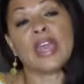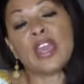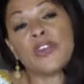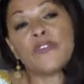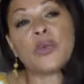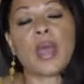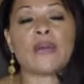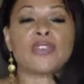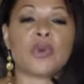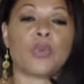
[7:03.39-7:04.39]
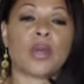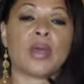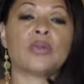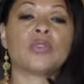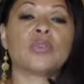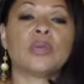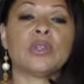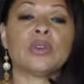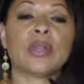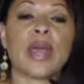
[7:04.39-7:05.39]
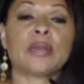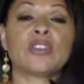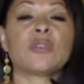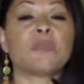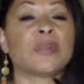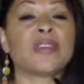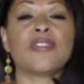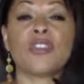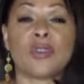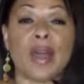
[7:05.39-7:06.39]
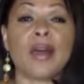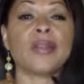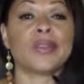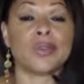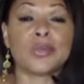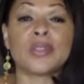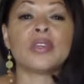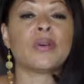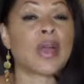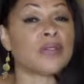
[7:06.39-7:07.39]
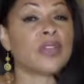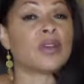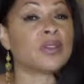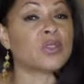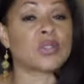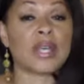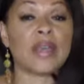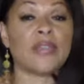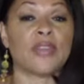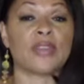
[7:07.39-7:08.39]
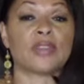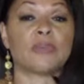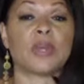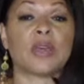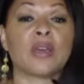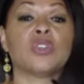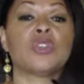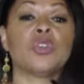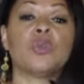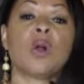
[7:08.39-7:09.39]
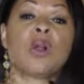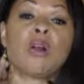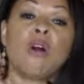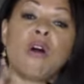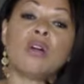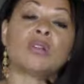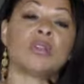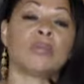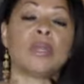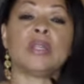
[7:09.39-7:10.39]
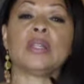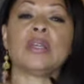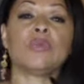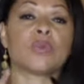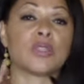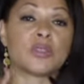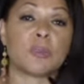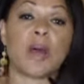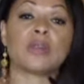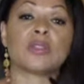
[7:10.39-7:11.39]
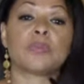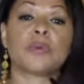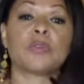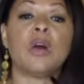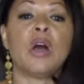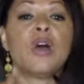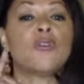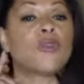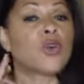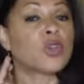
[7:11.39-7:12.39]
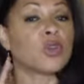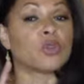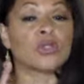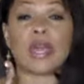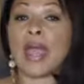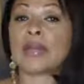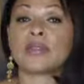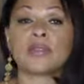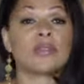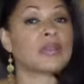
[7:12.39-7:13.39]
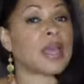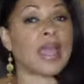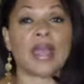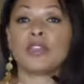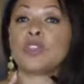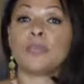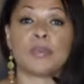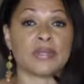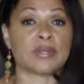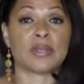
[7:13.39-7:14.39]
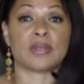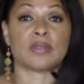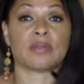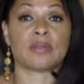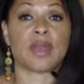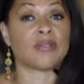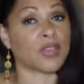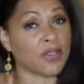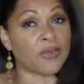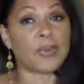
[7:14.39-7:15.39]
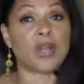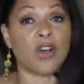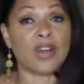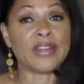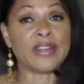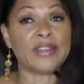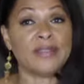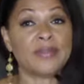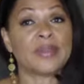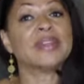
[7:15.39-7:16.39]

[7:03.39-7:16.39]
If you have someone else doing your taxes, believe it or not, you still have to understand this because you are ultimately responsible for your taxes and your business. Have you ever been audited?